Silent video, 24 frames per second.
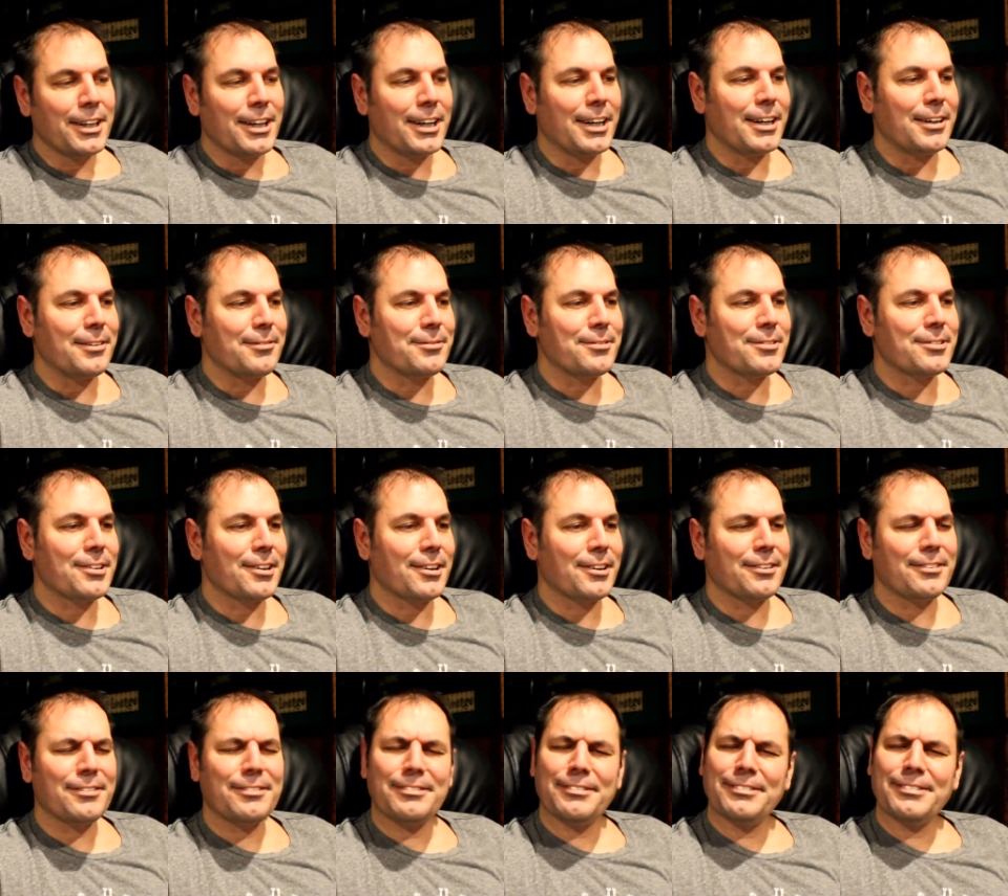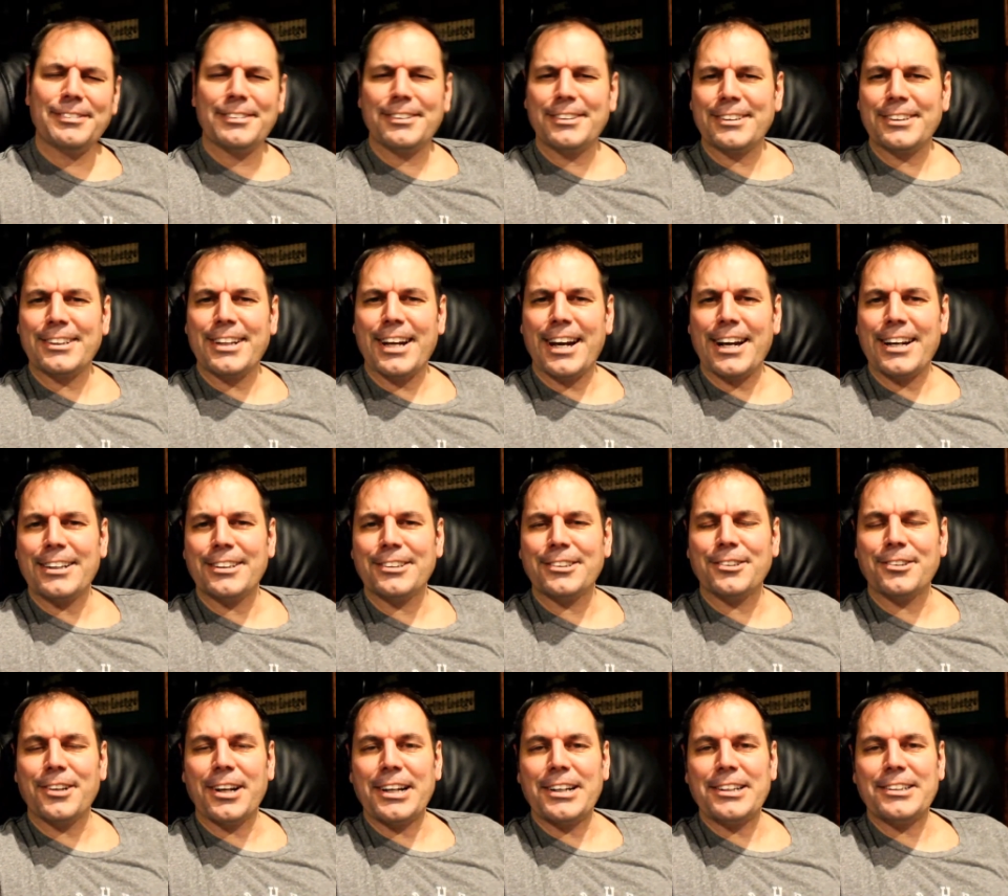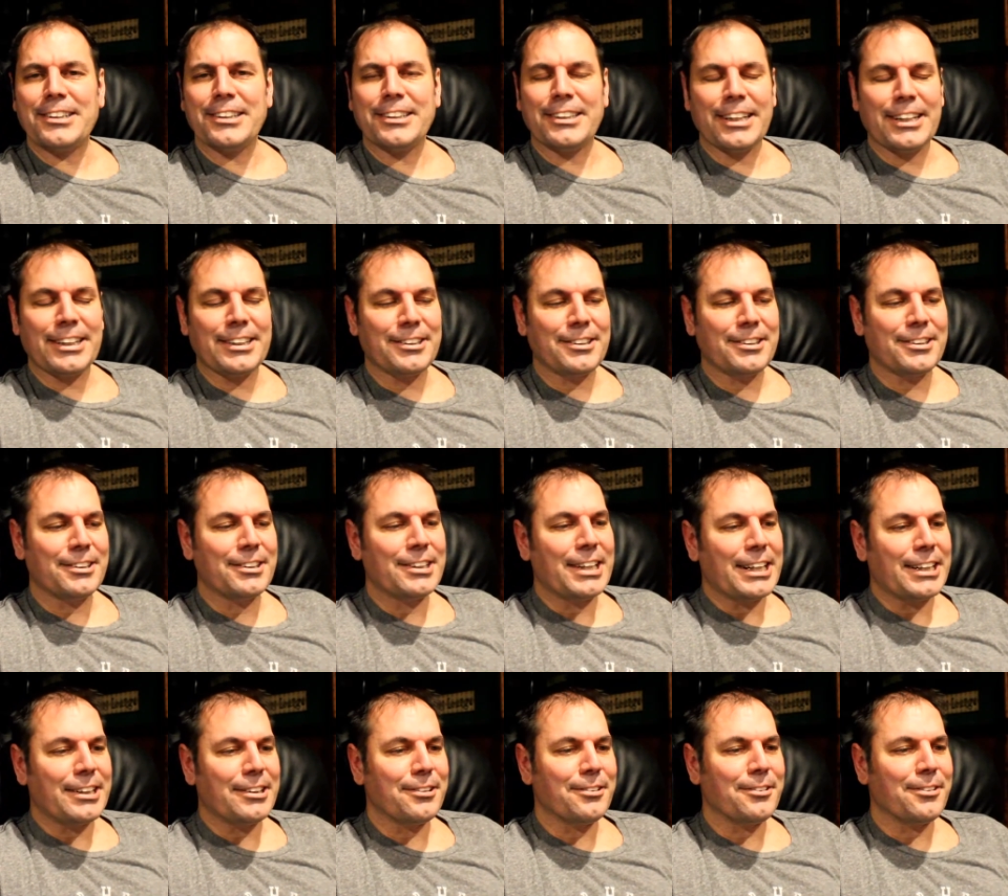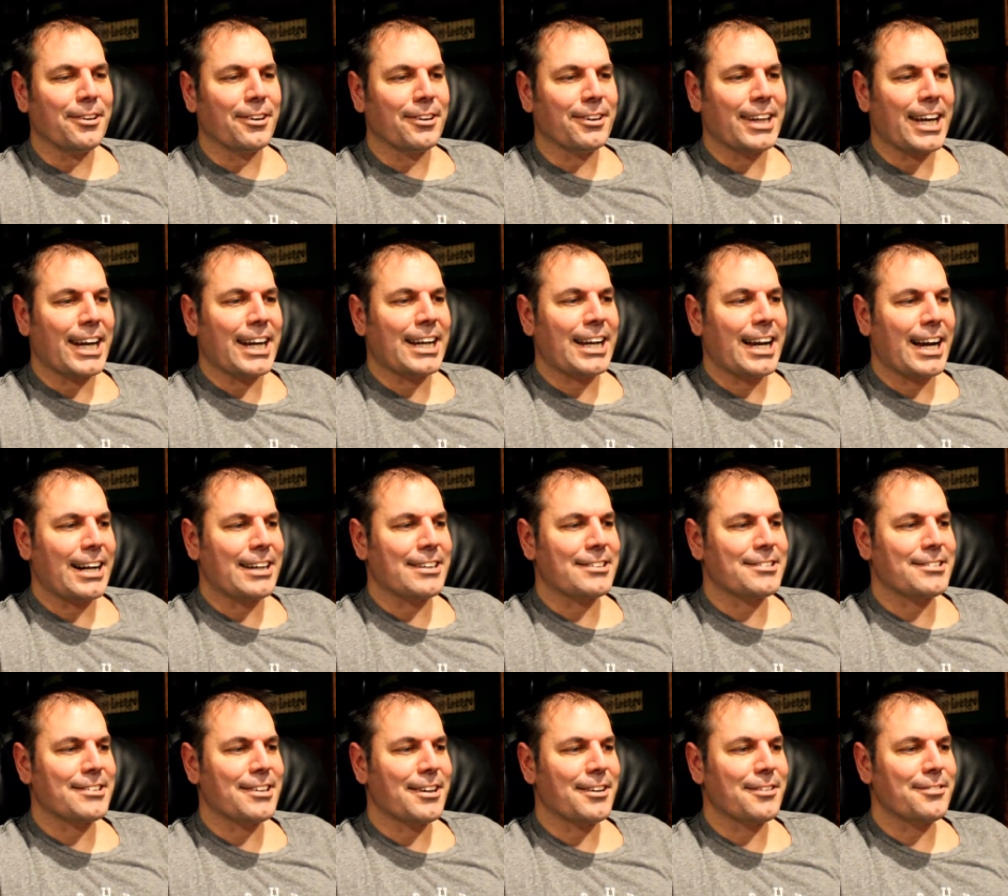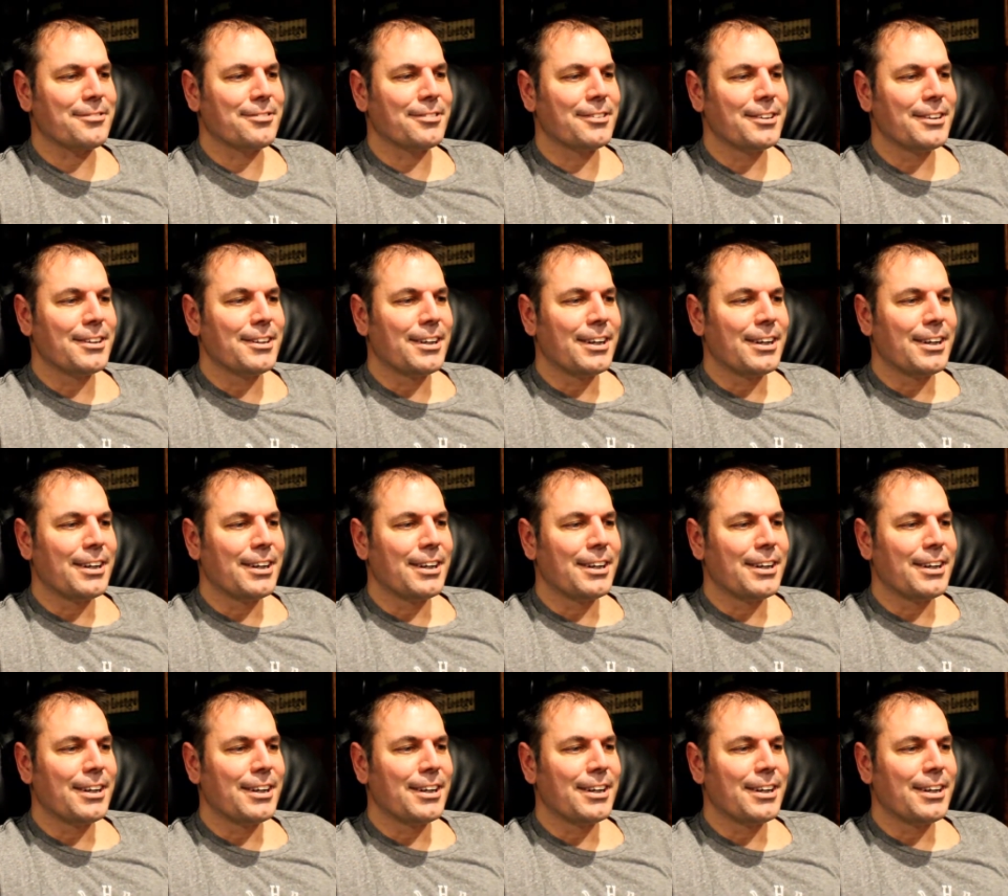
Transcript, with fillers: Um, so, kind of strange that they, they do all that kind of stuff.